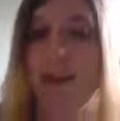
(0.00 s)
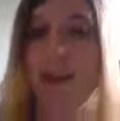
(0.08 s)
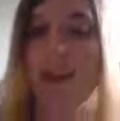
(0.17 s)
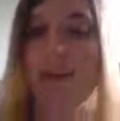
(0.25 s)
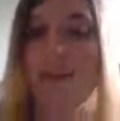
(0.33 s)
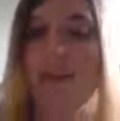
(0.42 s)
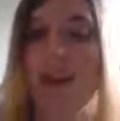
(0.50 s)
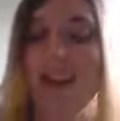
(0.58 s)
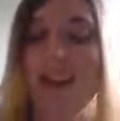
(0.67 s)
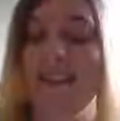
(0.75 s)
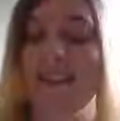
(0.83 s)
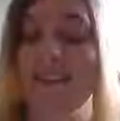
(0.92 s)
which is,
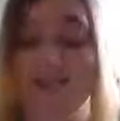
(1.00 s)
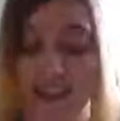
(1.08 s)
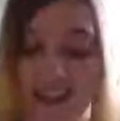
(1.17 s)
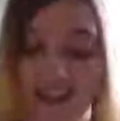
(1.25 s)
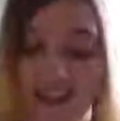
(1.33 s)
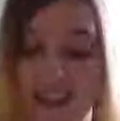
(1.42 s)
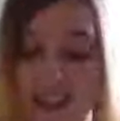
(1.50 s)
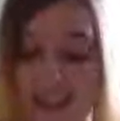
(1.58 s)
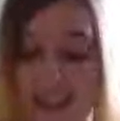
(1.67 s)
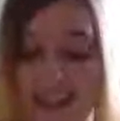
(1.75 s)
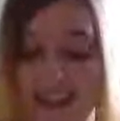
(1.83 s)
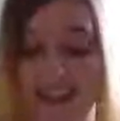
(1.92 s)
now I'm
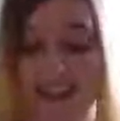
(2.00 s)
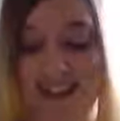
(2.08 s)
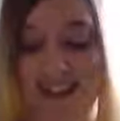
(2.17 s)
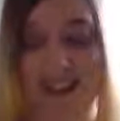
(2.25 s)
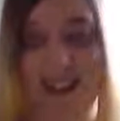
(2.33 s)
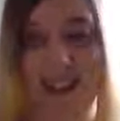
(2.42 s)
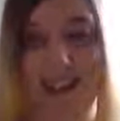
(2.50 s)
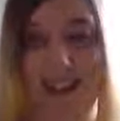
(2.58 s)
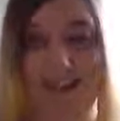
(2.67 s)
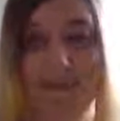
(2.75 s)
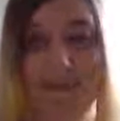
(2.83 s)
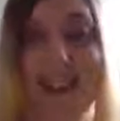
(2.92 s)
saying that that's at
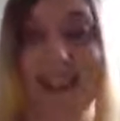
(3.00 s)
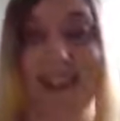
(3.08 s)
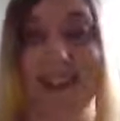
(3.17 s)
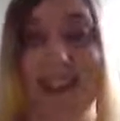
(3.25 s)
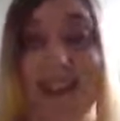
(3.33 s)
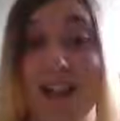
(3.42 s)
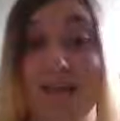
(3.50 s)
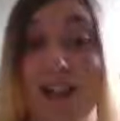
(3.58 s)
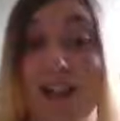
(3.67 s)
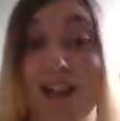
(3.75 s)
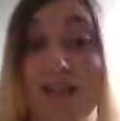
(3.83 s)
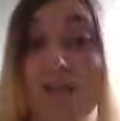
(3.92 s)
22. That's what
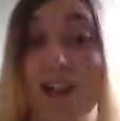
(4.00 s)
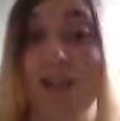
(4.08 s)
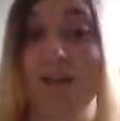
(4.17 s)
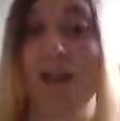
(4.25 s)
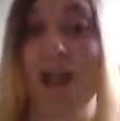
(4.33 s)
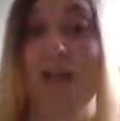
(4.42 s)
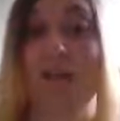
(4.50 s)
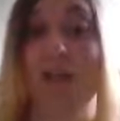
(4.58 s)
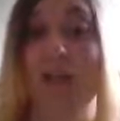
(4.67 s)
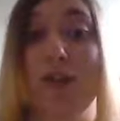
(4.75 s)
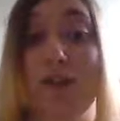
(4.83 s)
it should be for level